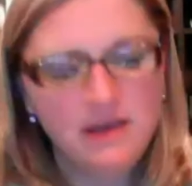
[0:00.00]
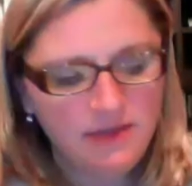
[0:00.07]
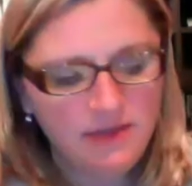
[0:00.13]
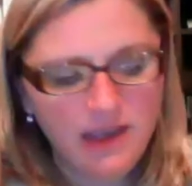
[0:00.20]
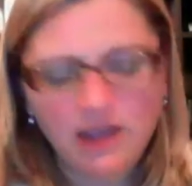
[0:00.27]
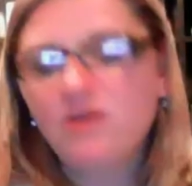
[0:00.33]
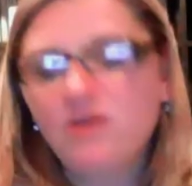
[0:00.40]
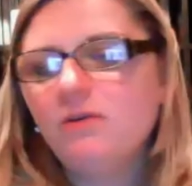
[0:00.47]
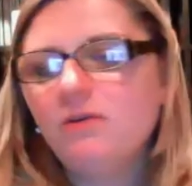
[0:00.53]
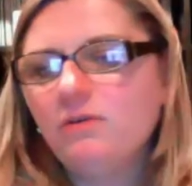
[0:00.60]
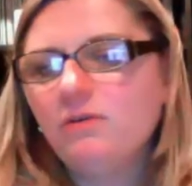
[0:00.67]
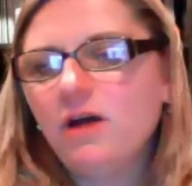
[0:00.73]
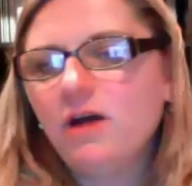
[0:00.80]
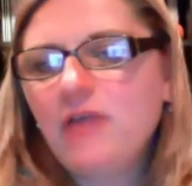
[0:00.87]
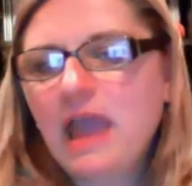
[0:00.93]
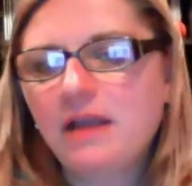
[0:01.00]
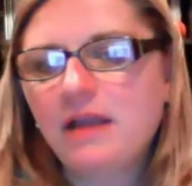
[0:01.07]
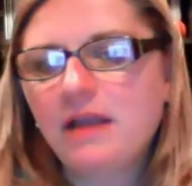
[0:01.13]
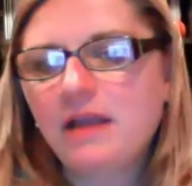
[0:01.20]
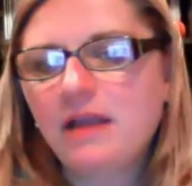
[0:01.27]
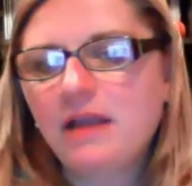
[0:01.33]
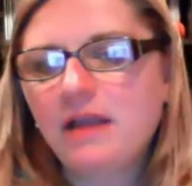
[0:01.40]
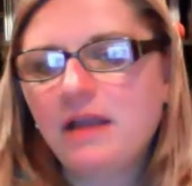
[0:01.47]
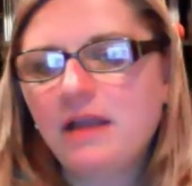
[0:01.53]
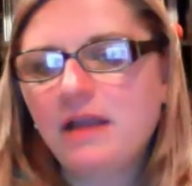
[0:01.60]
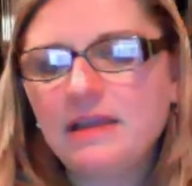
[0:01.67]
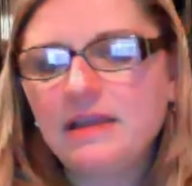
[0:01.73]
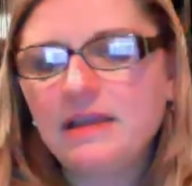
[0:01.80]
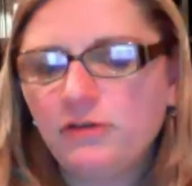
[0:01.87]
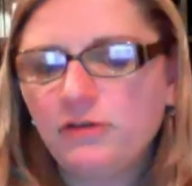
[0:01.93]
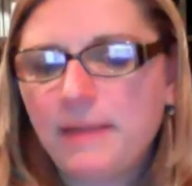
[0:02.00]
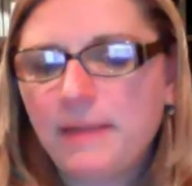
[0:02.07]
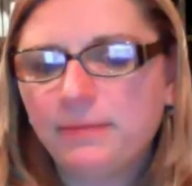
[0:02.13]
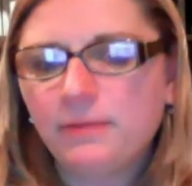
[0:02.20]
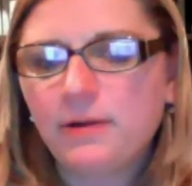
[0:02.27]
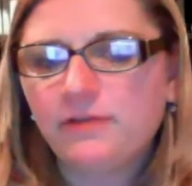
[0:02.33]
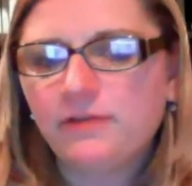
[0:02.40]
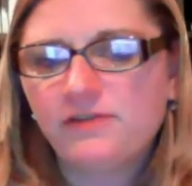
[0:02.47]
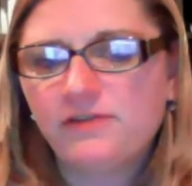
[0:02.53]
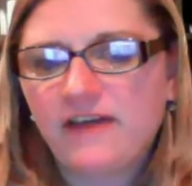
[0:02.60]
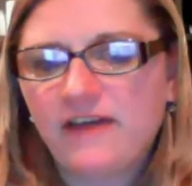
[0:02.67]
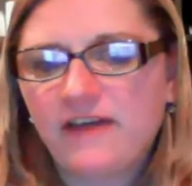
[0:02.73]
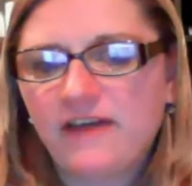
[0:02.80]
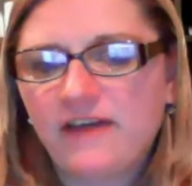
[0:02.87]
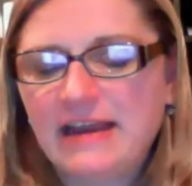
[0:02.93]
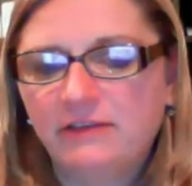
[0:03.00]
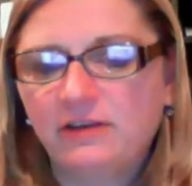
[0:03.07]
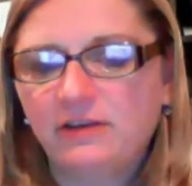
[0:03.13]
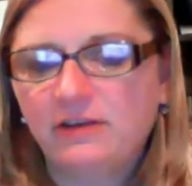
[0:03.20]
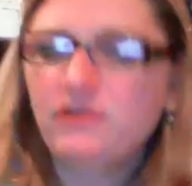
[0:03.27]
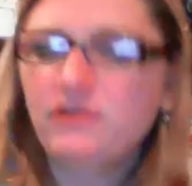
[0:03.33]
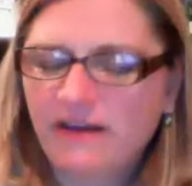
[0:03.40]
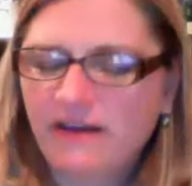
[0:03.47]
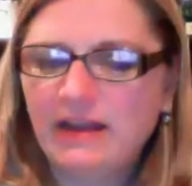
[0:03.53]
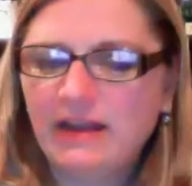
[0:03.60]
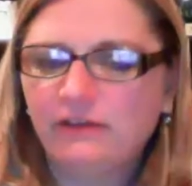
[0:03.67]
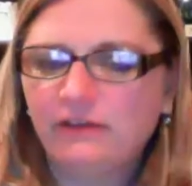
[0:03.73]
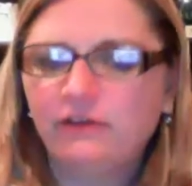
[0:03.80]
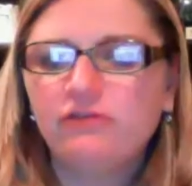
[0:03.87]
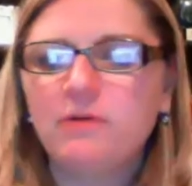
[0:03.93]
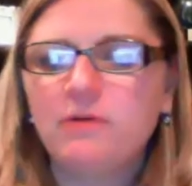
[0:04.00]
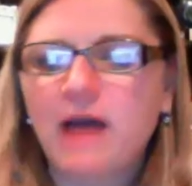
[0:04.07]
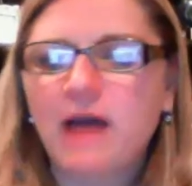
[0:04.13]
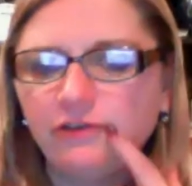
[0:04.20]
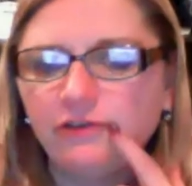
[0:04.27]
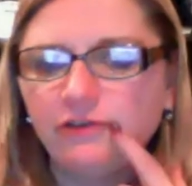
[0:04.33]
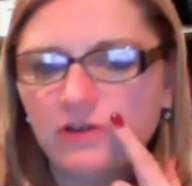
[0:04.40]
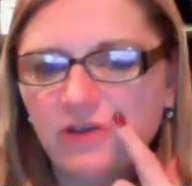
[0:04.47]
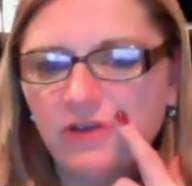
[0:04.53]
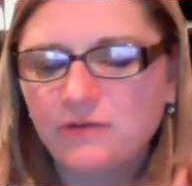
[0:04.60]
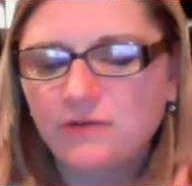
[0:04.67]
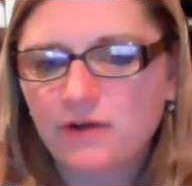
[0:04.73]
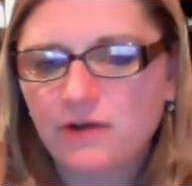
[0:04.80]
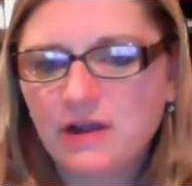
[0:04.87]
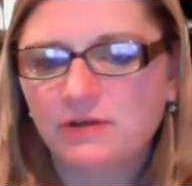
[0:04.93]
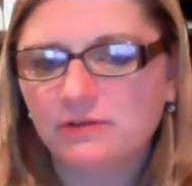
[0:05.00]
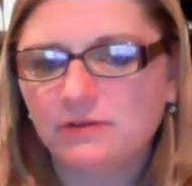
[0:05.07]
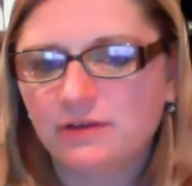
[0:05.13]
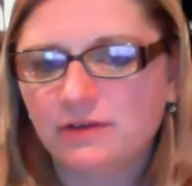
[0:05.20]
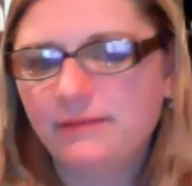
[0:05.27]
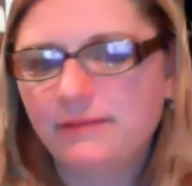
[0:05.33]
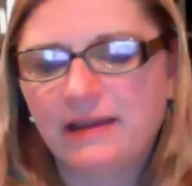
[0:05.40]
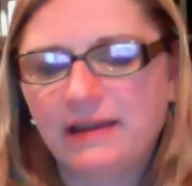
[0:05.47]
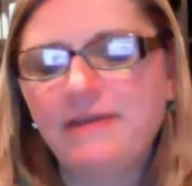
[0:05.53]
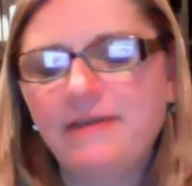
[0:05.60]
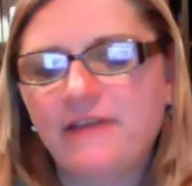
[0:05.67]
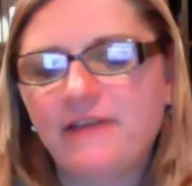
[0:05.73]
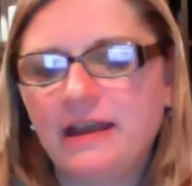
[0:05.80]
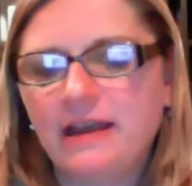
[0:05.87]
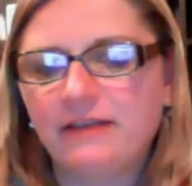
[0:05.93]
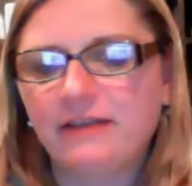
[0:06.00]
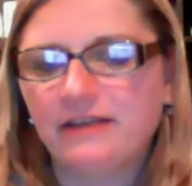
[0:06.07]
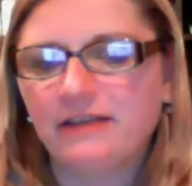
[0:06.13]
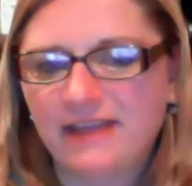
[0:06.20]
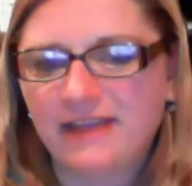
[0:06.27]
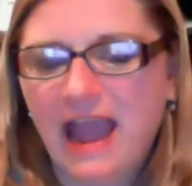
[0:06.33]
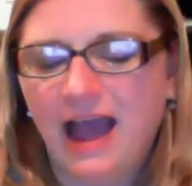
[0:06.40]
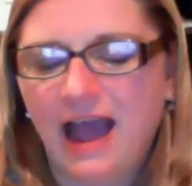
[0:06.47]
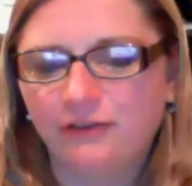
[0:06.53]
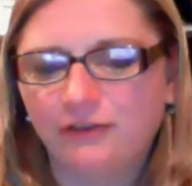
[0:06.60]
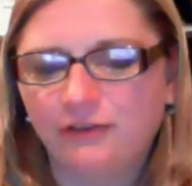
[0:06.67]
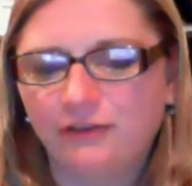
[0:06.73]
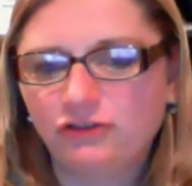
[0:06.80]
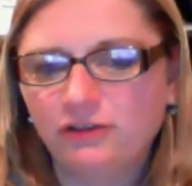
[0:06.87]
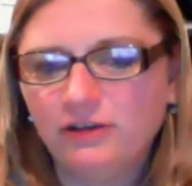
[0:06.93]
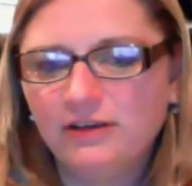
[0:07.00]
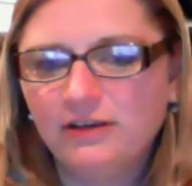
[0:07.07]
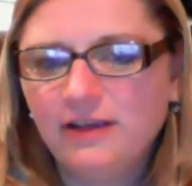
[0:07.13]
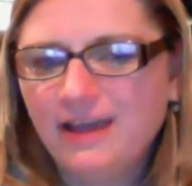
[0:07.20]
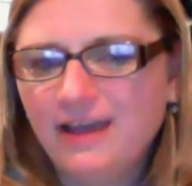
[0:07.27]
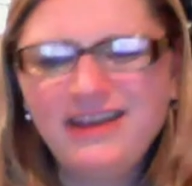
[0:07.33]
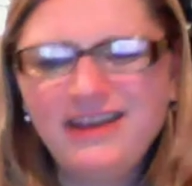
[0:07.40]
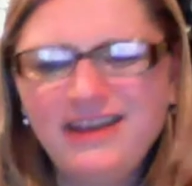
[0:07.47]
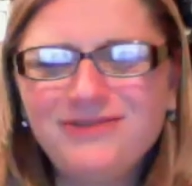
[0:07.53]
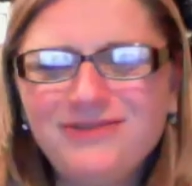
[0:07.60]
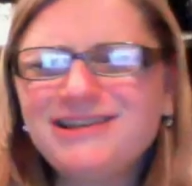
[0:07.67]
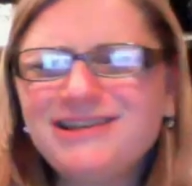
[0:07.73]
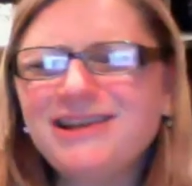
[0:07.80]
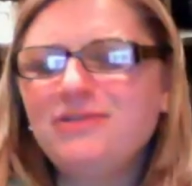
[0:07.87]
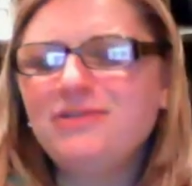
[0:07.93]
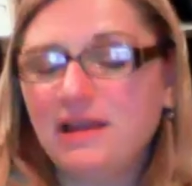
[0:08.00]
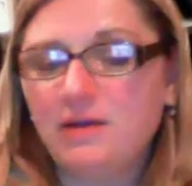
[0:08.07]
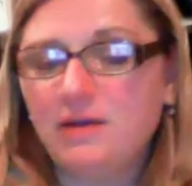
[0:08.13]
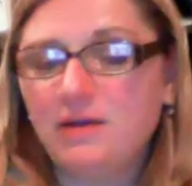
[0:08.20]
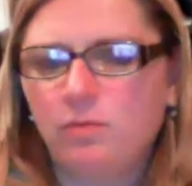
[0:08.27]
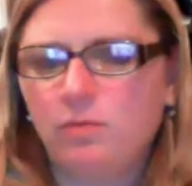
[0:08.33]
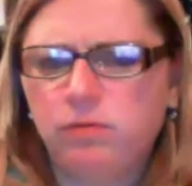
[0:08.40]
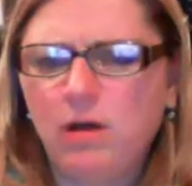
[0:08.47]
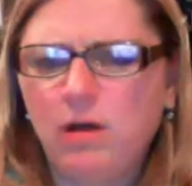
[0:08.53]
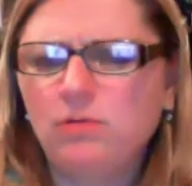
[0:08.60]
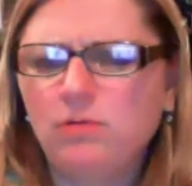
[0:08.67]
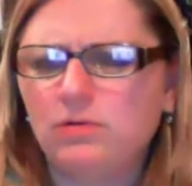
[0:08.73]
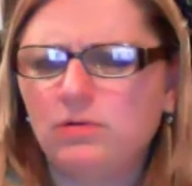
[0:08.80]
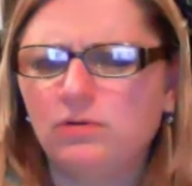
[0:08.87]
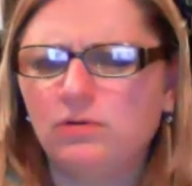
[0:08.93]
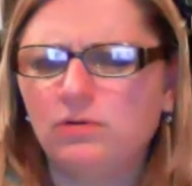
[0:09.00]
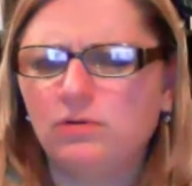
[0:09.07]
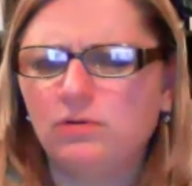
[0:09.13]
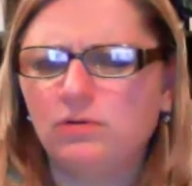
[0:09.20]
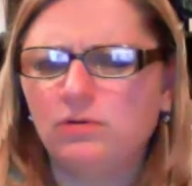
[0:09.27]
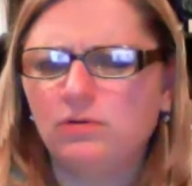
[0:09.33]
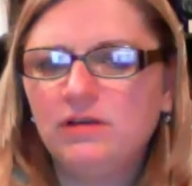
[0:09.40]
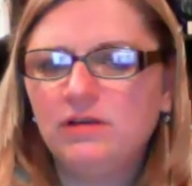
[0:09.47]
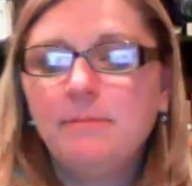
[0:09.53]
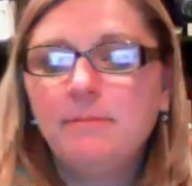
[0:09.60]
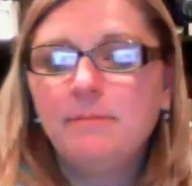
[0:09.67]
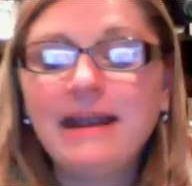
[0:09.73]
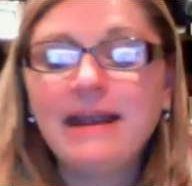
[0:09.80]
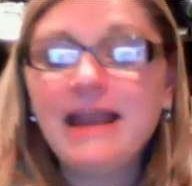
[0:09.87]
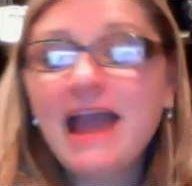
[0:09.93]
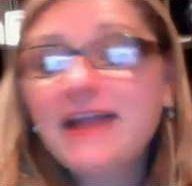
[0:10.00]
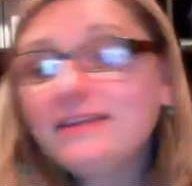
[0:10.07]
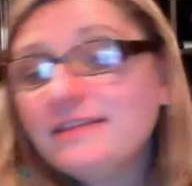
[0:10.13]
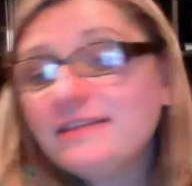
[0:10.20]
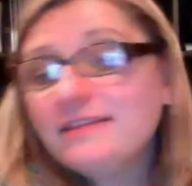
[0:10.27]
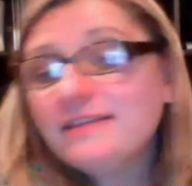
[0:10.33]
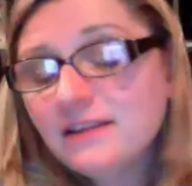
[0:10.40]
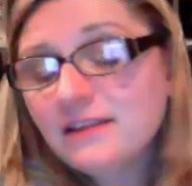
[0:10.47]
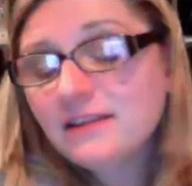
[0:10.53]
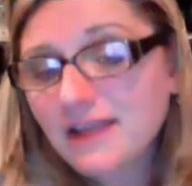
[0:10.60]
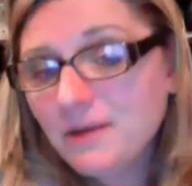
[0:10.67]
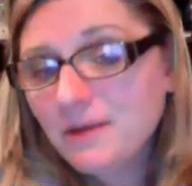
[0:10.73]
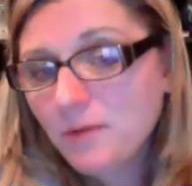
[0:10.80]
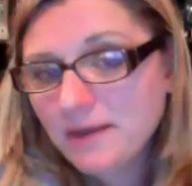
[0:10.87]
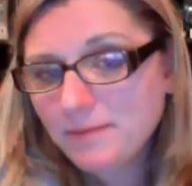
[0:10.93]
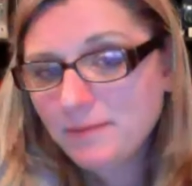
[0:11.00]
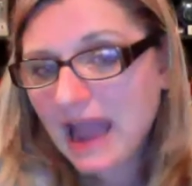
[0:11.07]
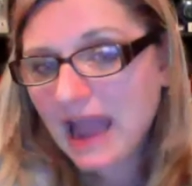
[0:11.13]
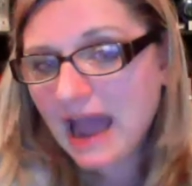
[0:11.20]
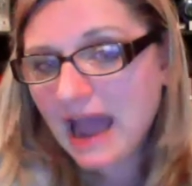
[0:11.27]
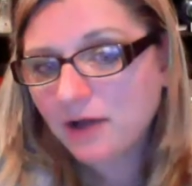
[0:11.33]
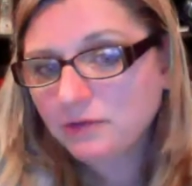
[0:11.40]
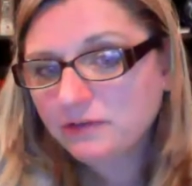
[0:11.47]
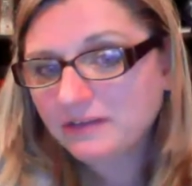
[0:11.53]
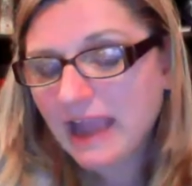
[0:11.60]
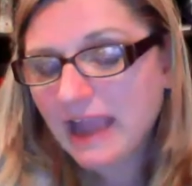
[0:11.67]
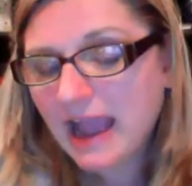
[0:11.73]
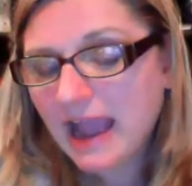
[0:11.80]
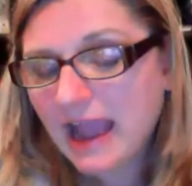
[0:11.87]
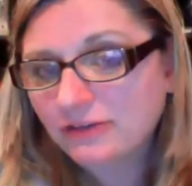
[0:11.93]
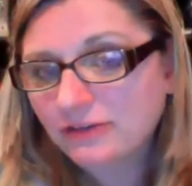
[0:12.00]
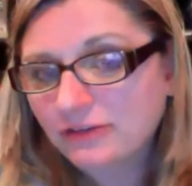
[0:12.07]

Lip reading: they go, okay, let me get you the paperwork for financing. Are you financing through us or do you have your own? And I'm like, I'm not financing. It's cash. And they always look at you like, whoa. My next deal is I want to buy a house cash.